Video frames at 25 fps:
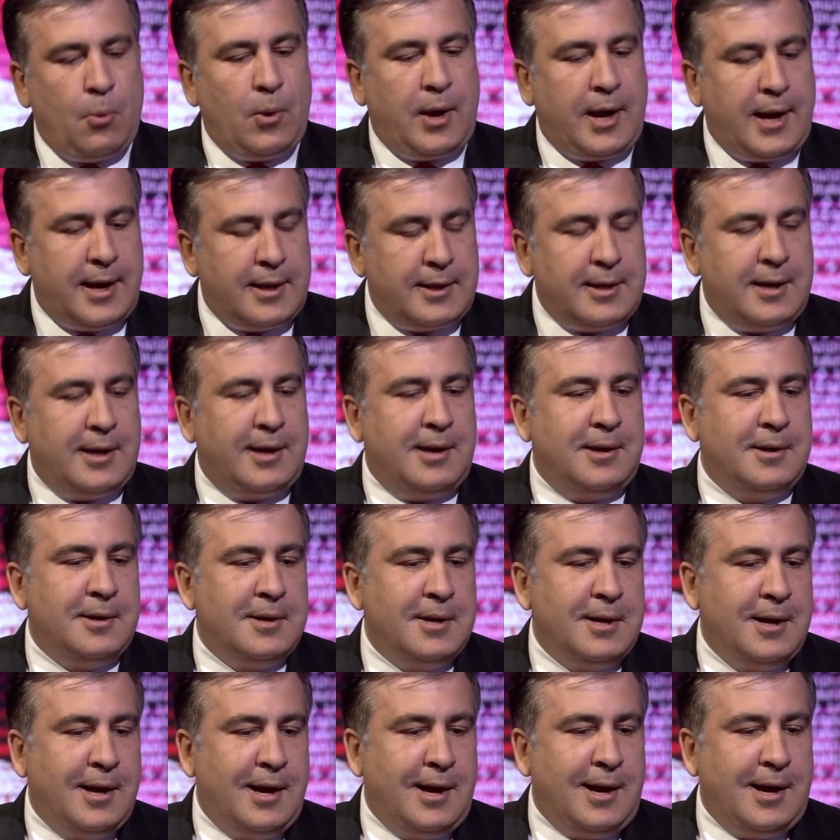we had a
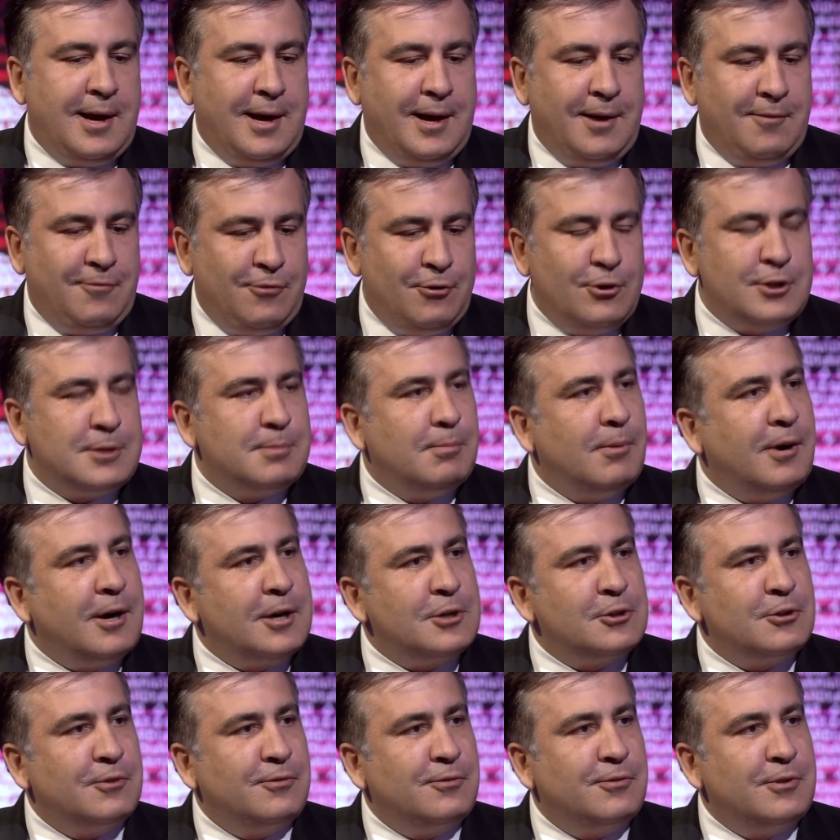uh, first
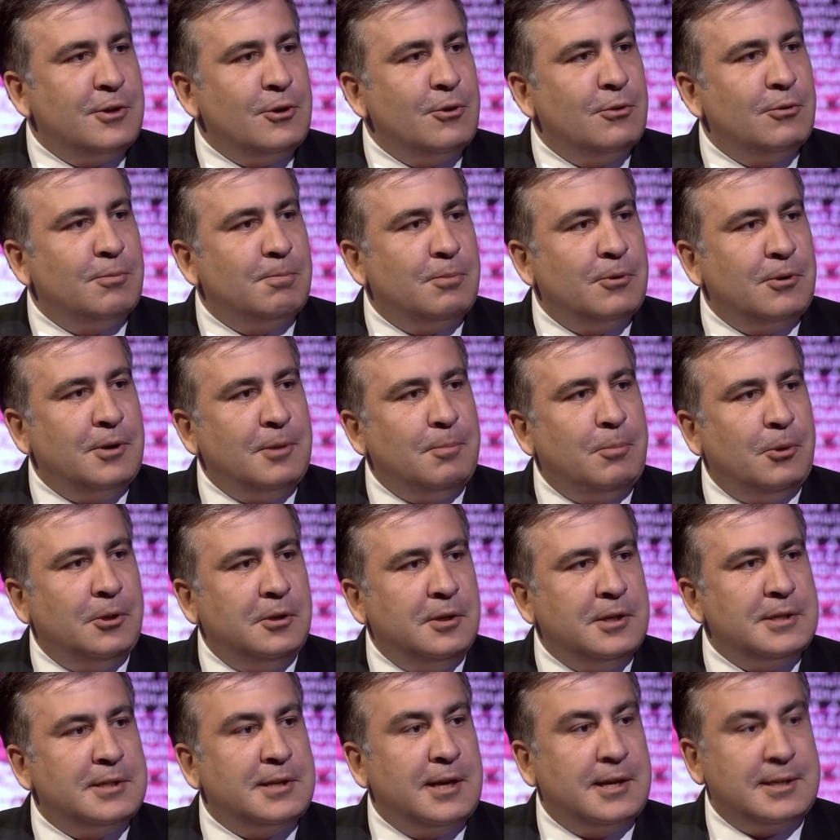march of new
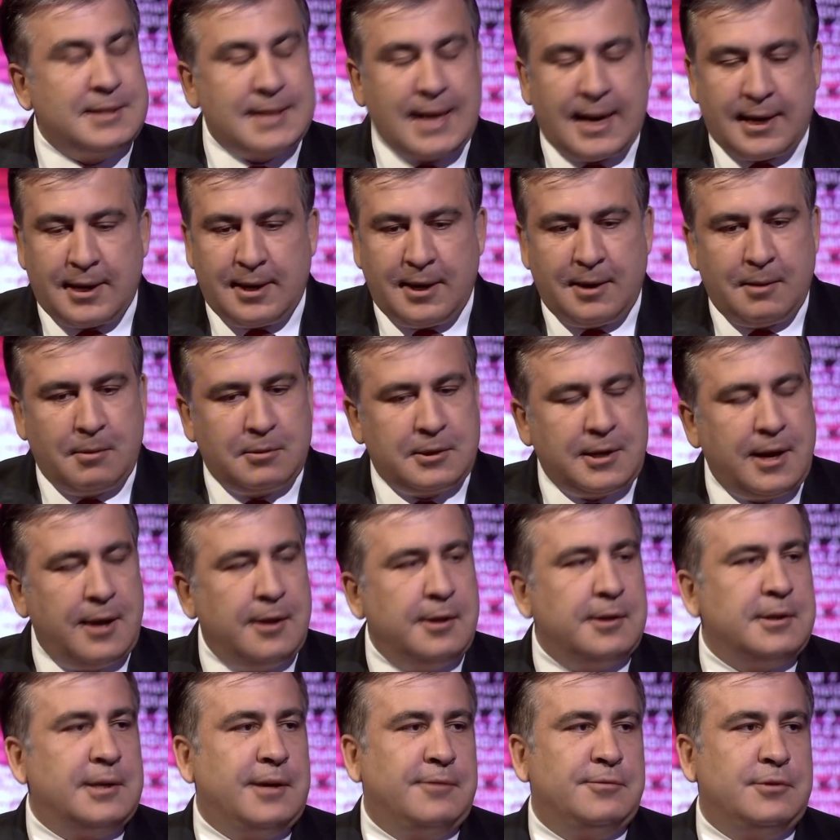police, exactly
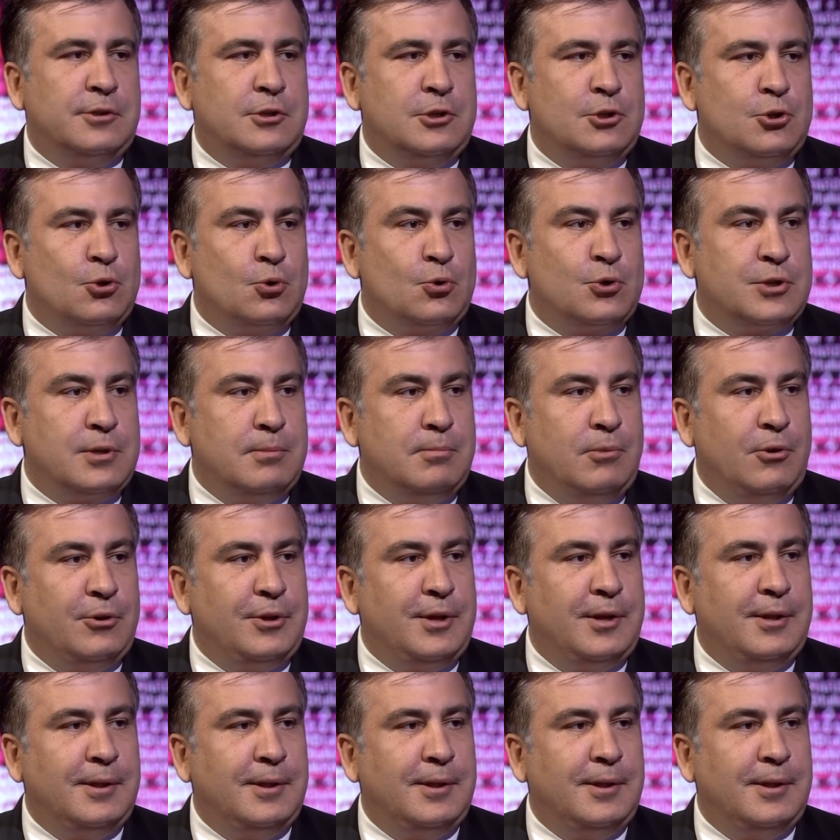tailored after the Georgian model. That's